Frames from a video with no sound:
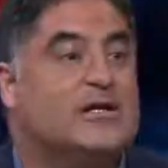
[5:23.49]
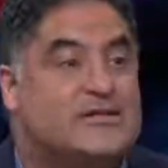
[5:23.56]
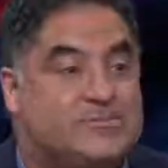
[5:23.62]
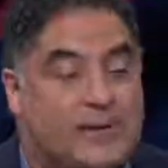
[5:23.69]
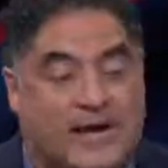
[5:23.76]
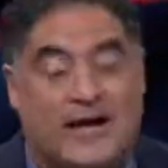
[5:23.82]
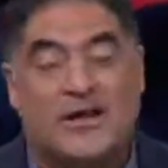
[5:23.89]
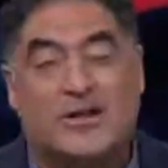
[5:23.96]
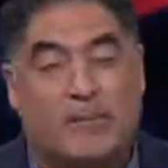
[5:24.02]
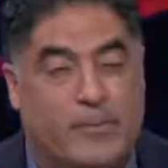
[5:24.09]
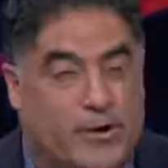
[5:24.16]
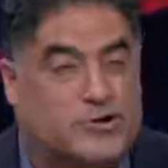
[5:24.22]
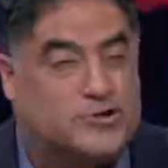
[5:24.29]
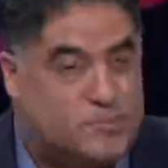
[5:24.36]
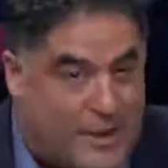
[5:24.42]
Pick on the
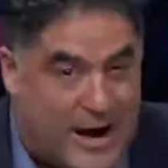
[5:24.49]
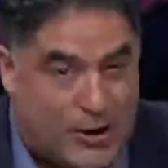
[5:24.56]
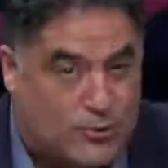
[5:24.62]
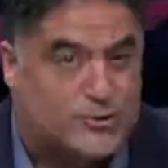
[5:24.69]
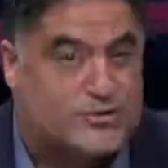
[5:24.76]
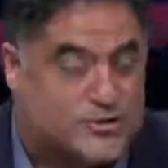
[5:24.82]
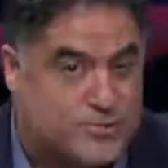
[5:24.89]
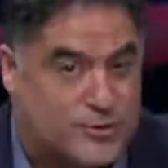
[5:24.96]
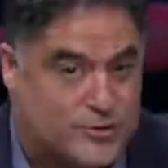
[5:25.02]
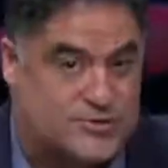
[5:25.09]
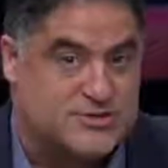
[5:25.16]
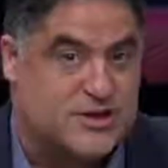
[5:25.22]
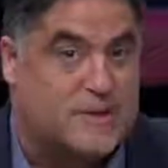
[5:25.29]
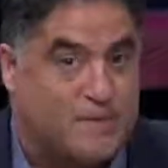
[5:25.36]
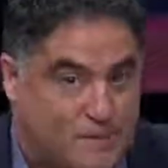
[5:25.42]
most powerless
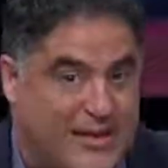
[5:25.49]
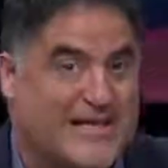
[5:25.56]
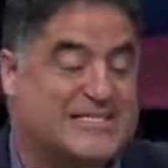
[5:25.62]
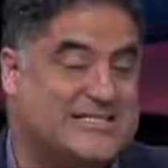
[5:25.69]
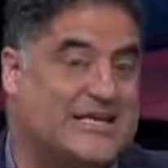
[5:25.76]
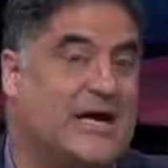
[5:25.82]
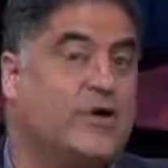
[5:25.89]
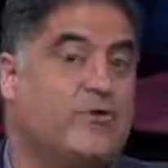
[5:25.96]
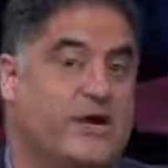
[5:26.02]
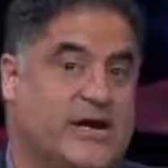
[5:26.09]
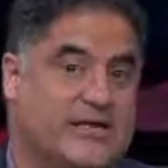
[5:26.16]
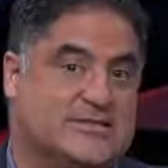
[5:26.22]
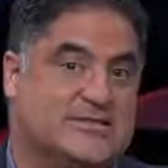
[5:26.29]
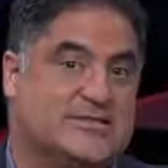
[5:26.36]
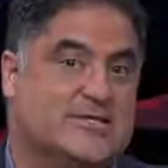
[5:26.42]
person based on
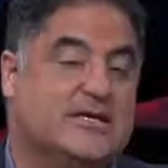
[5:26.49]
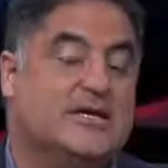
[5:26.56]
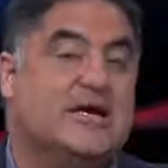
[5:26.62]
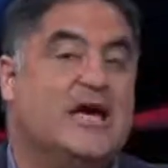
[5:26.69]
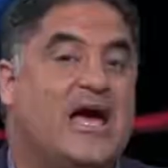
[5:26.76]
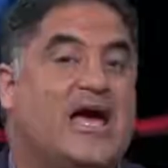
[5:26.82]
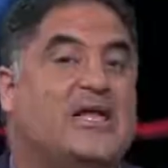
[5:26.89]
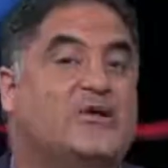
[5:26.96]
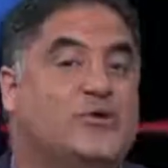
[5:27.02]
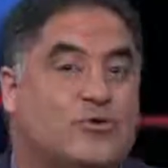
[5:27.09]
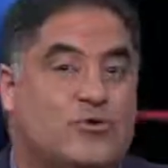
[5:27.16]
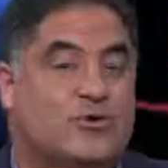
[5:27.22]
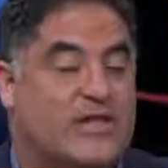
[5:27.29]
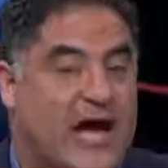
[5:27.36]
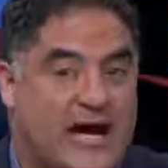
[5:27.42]
race and
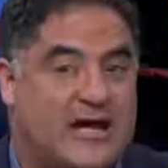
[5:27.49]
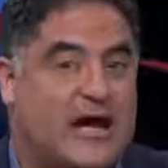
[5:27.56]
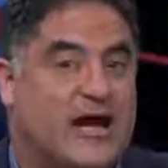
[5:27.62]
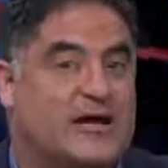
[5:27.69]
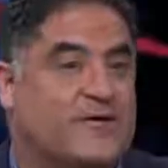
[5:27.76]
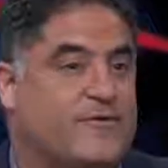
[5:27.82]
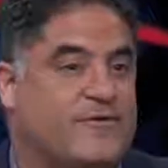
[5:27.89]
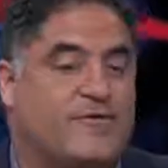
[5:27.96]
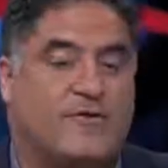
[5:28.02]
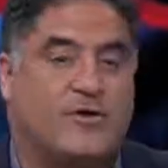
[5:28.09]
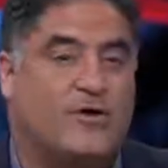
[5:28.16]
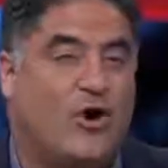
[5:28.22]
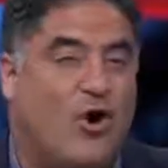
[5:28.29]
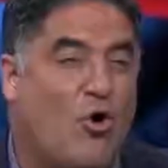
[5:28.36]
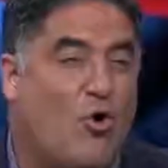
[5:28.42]
do that kind of
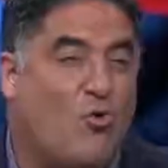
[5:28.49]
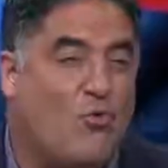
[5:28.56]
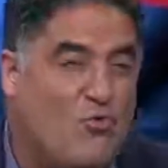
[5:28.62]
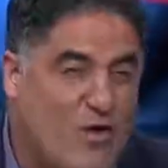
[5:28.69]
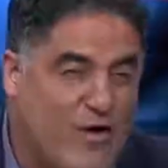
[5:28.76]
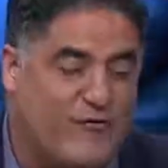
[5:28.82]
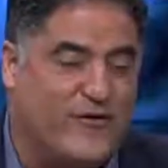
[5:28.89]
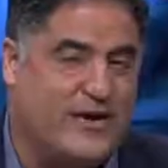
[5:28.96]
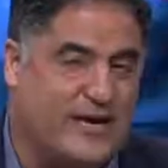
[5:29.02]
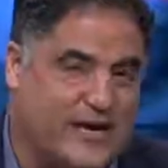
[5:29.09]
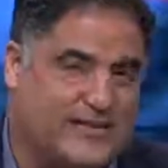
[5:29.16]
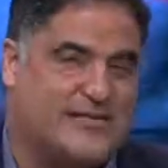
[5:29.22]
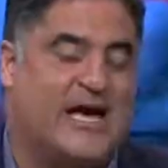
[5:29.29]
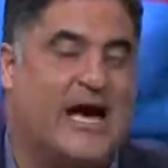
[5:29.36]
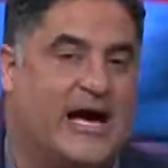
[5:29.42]
horrific
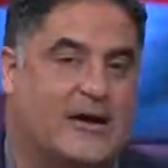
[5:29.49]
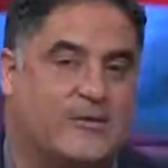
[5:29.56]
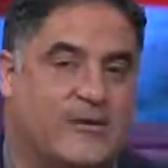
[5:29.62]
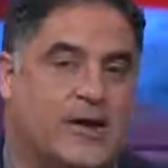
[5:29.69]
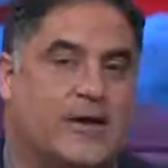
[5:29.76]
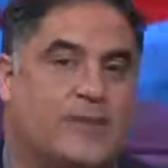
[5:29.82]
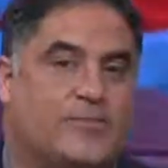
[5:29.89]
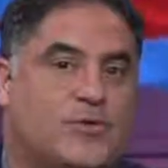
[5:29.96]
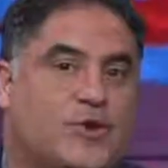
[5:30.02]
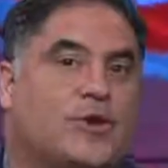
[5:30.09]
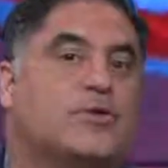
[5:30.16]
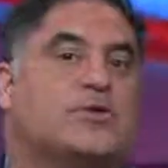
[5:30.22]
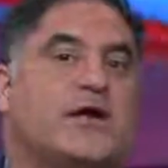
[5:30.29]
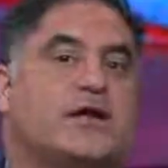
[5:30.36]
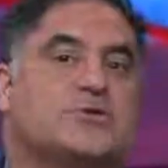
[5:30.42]
attack, right? You know
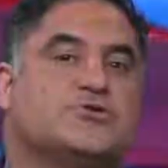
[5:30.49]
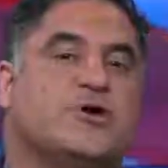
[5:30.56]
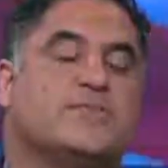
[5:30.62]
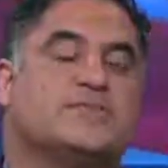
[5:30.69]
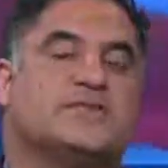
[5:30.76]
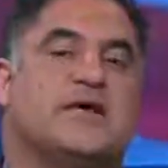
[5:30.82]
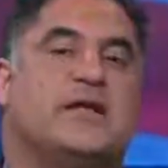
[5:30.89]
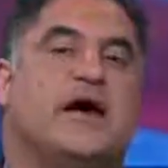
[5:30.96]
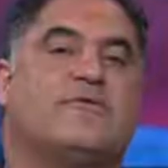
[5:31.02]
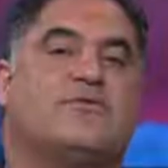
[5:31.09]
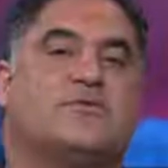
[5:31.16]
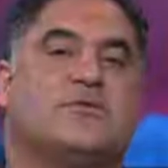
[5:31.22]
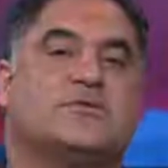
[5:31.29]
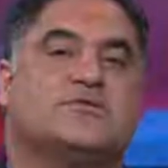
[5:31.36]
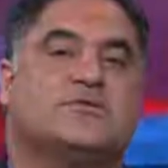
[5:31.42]
what Donald Trump said
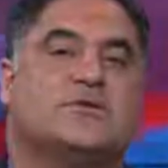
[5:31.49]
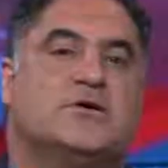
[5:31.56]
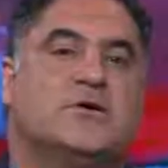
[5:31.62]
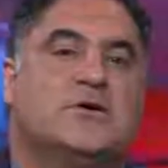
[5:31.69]
afterwards?